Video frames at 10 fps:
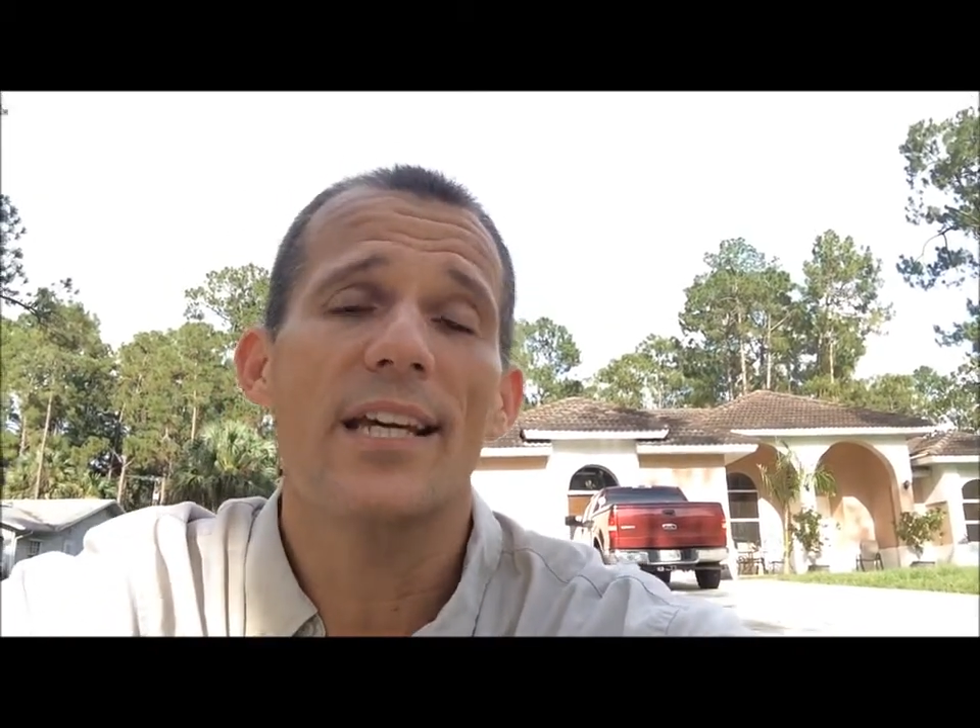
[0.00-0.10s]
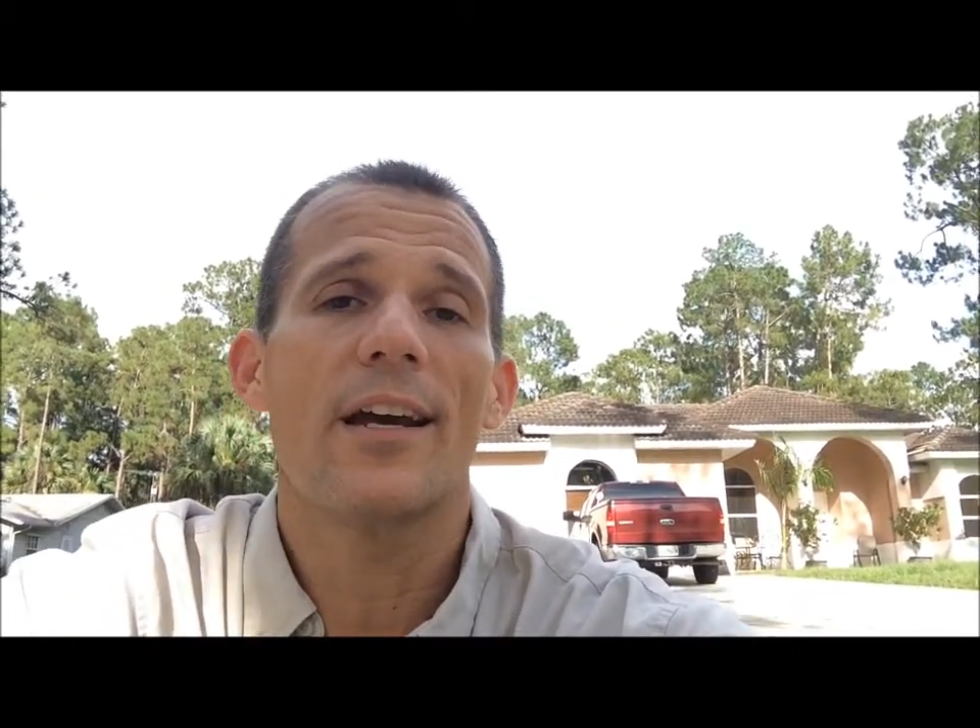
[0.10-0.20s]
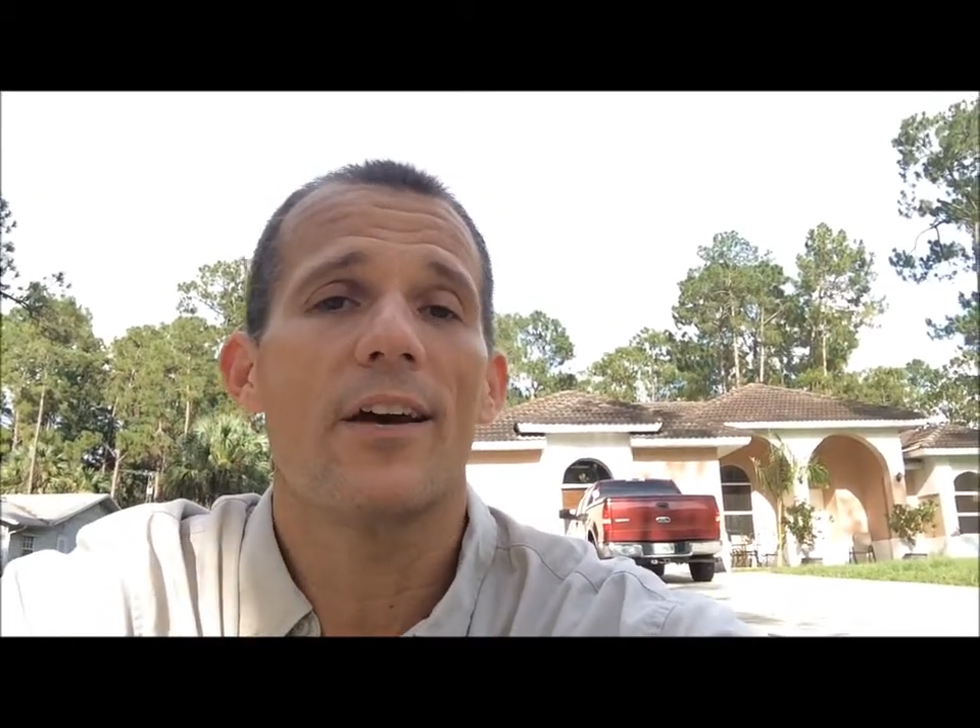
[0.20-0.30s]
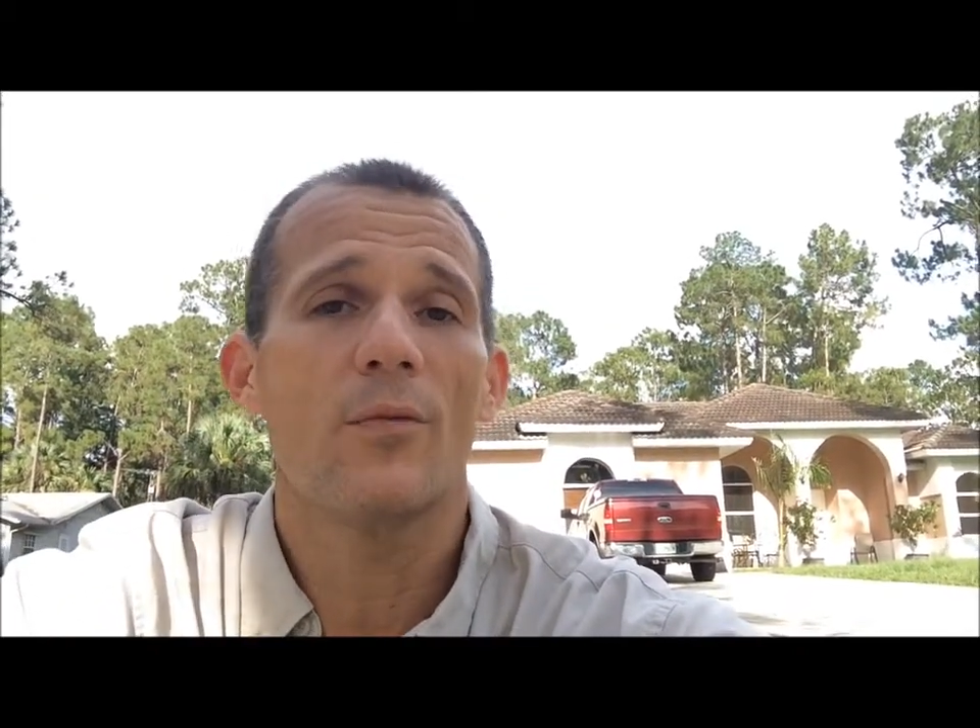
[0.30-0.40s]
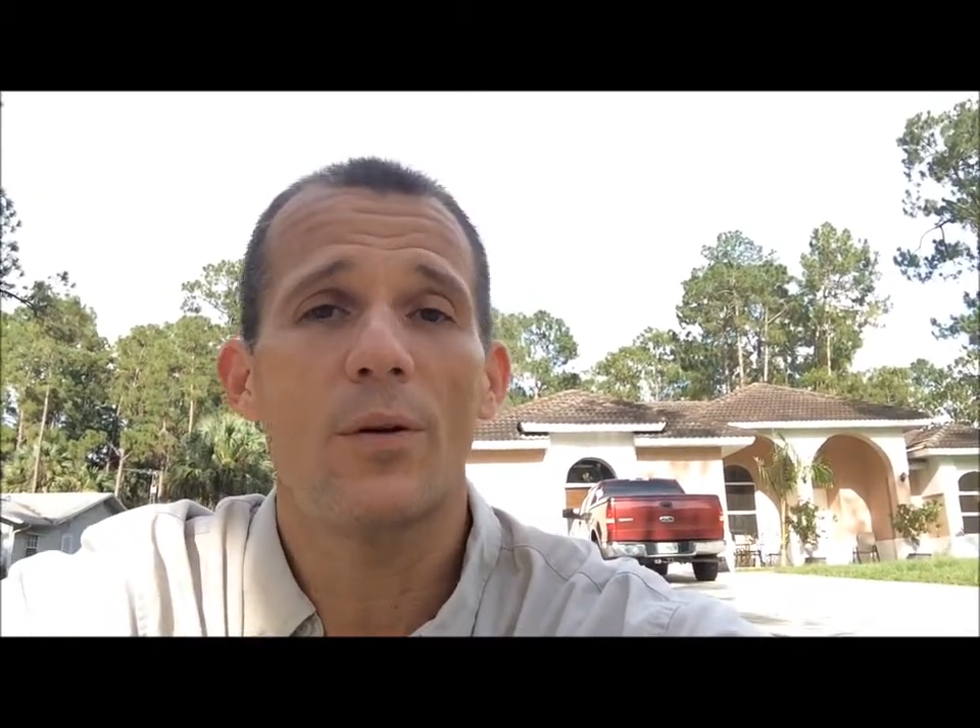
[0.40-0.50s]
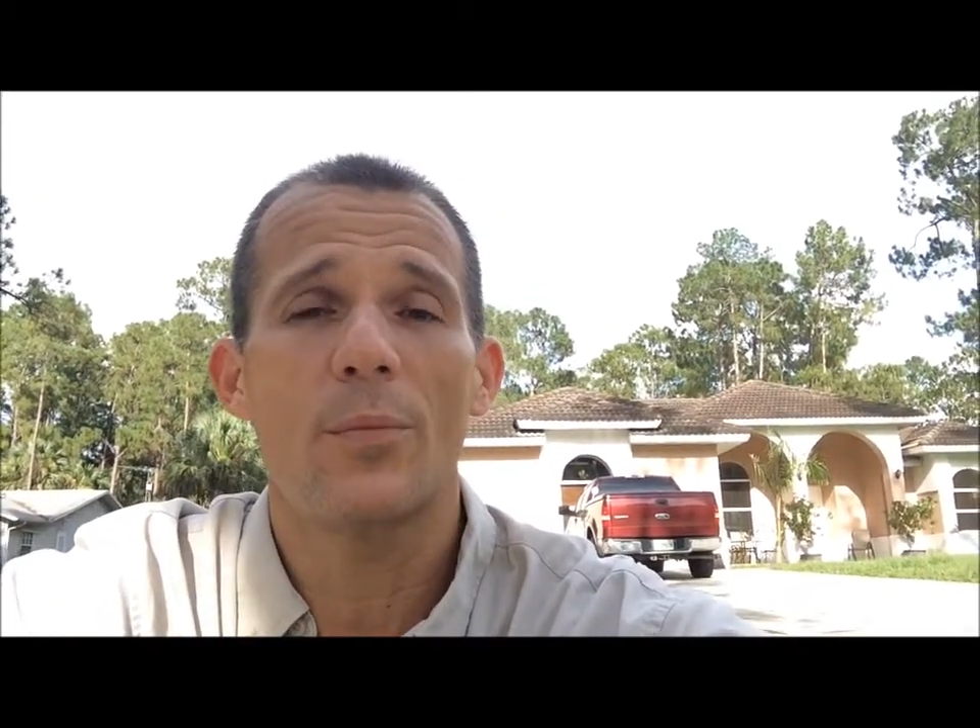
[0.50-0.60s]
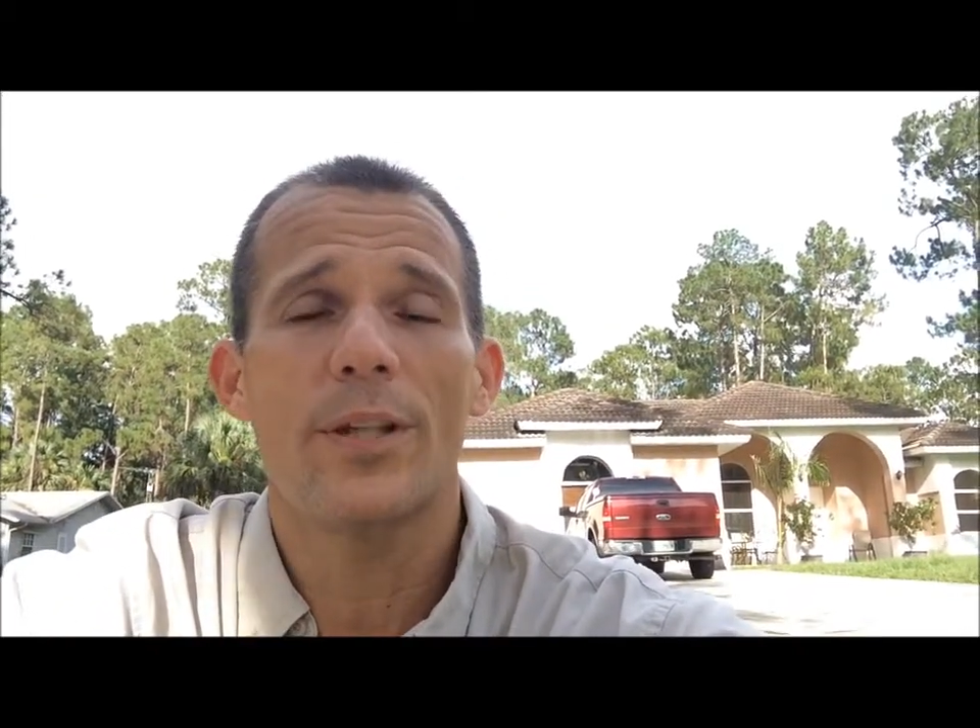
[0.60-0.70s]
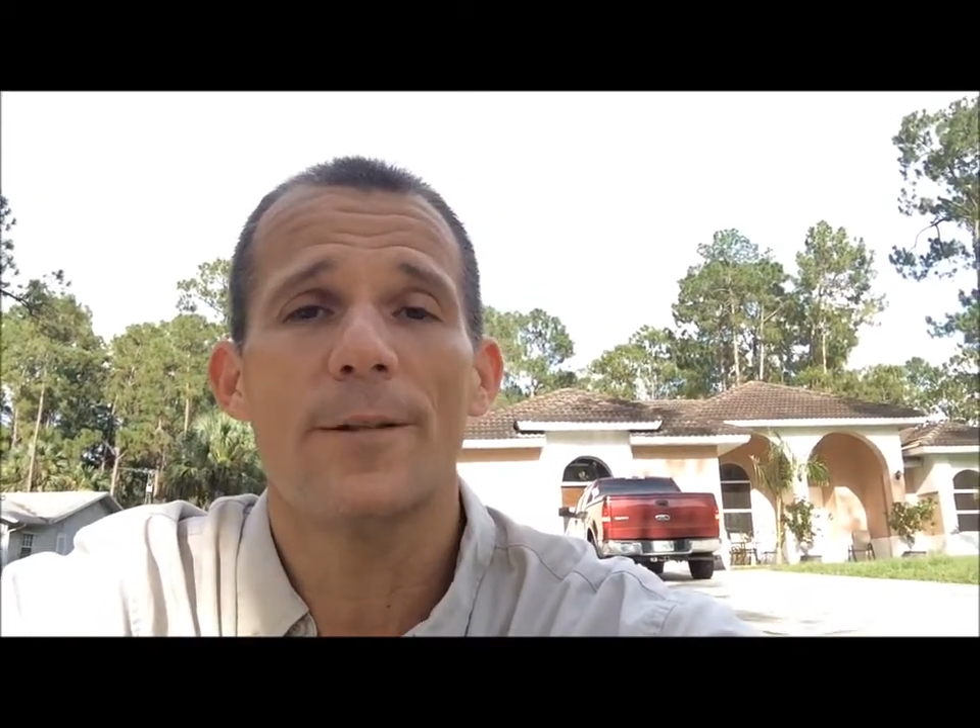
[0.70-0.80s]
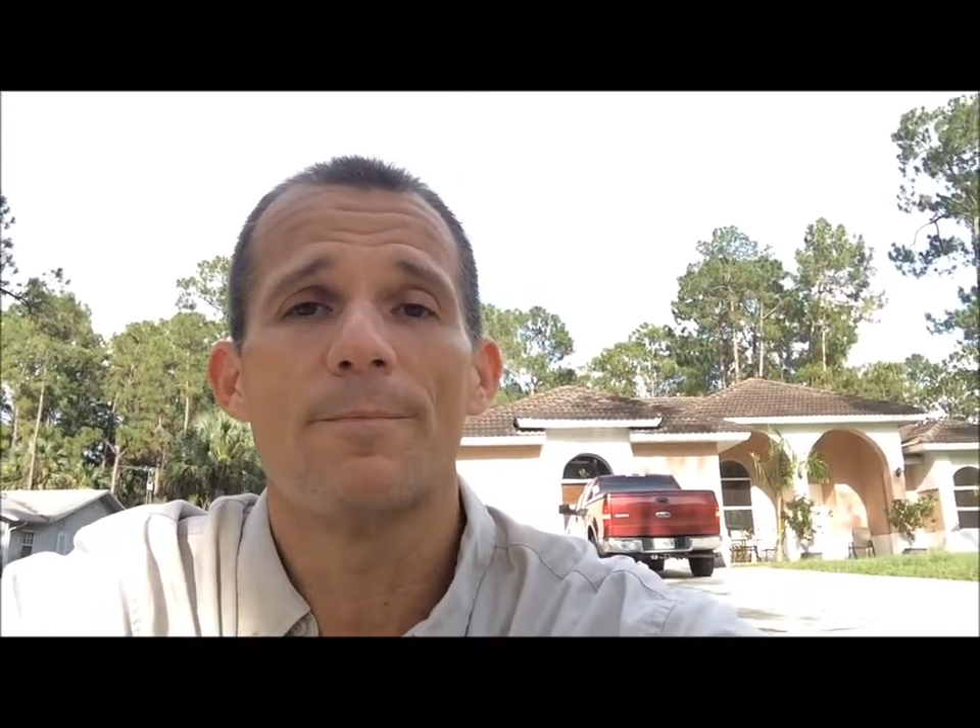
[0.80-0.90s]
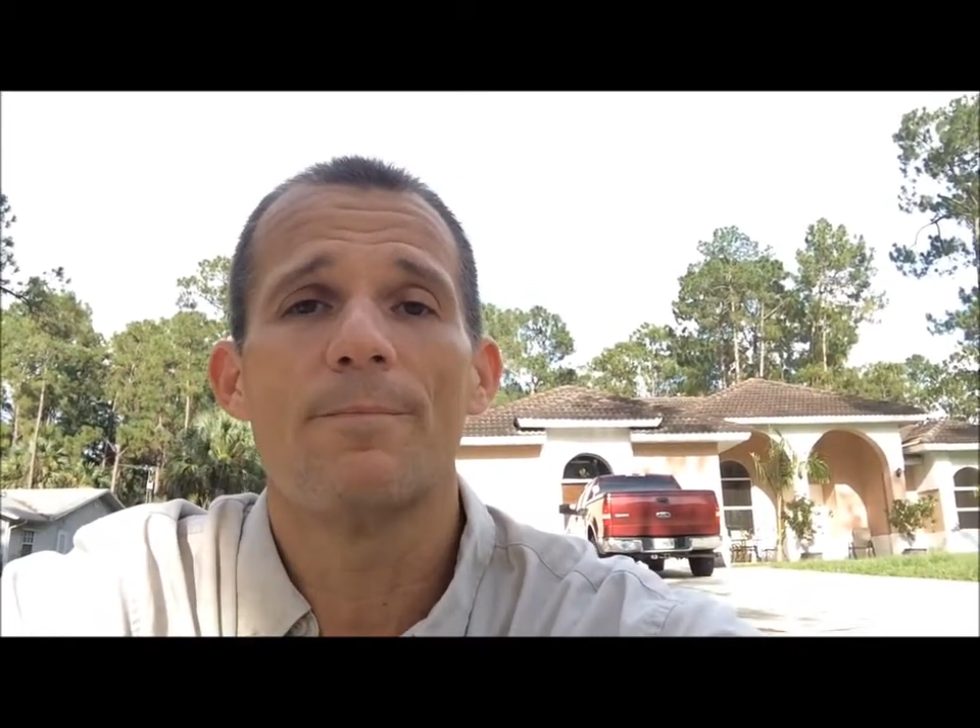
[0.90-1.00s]
it and run
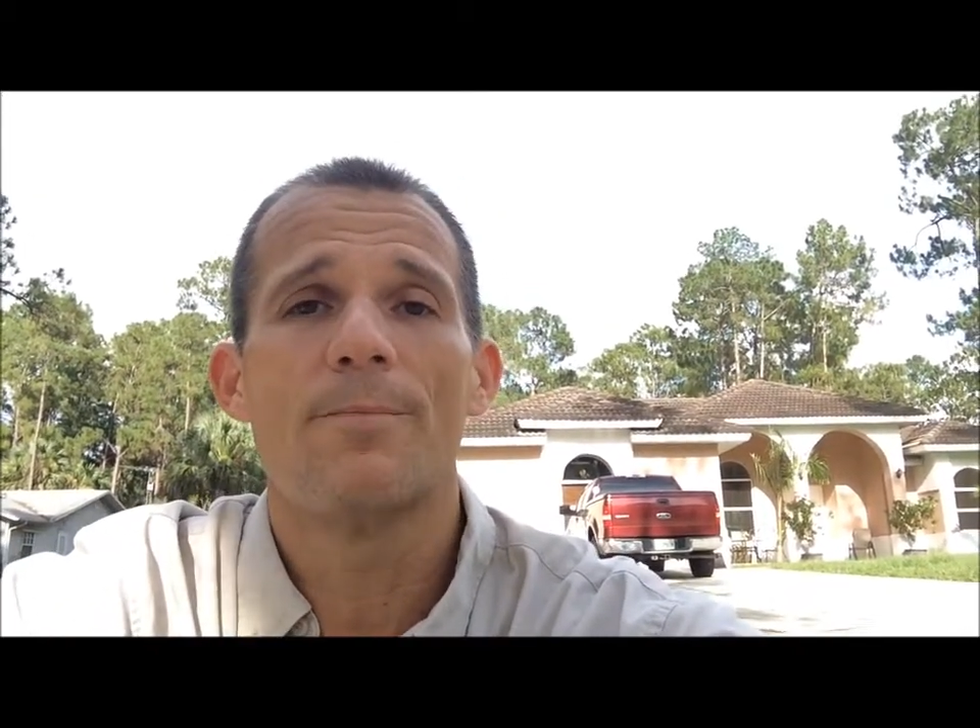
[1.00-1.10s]
with it.